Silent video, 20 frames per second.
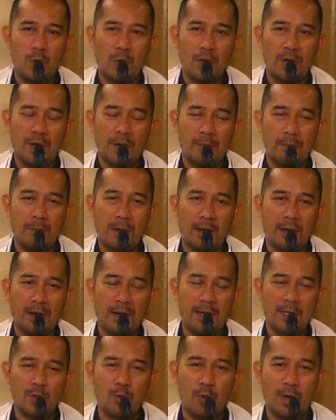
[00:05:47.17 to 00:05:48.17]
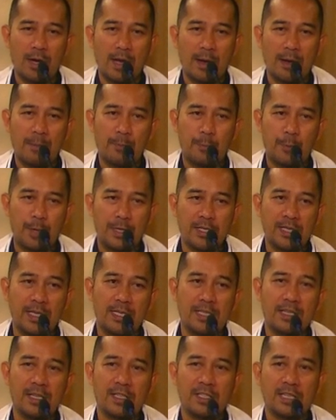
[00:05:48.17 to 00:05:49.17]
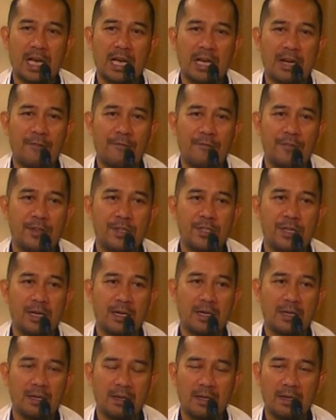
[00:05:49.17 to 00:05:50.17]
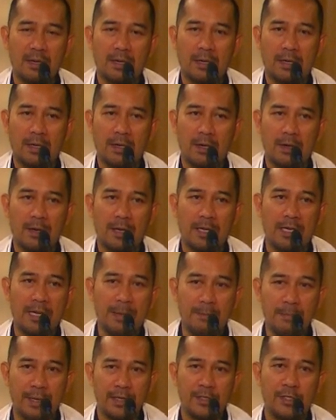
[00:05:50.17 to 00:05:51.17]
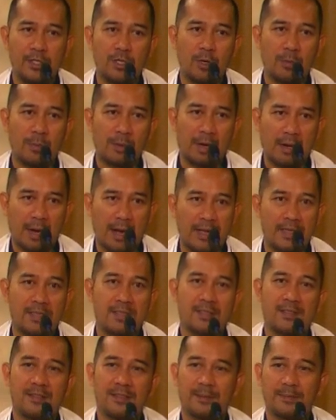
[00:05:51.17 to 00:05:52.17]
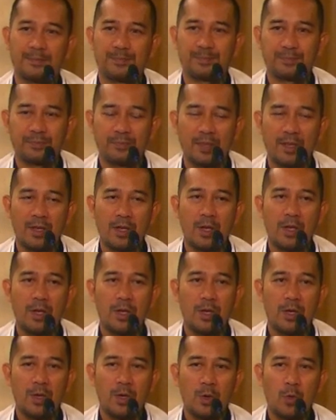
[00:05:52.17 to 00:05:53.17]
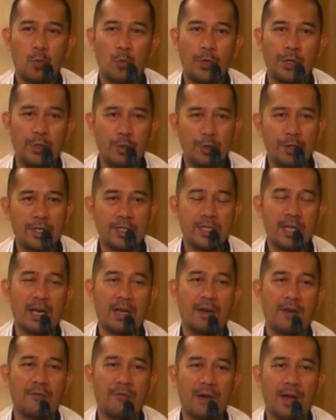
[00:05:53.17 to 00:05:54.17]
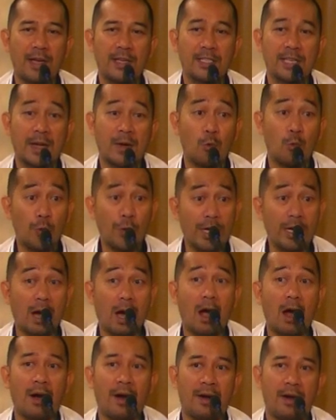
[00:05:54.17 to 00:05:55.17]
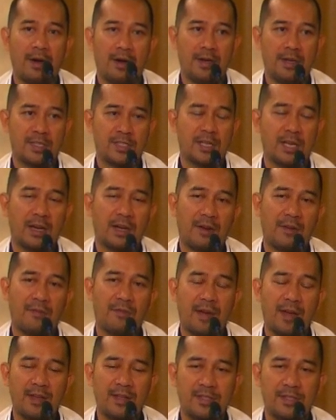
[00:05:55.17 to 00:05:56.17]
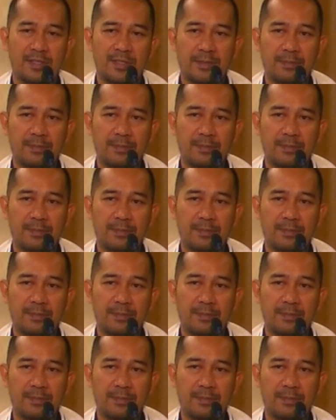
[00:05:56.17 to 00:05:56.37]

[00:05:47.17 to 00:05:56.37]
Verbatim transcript: But that is why ang priest is the sacrificial image of Christ. We do the sacrifice and we are the sacrifice.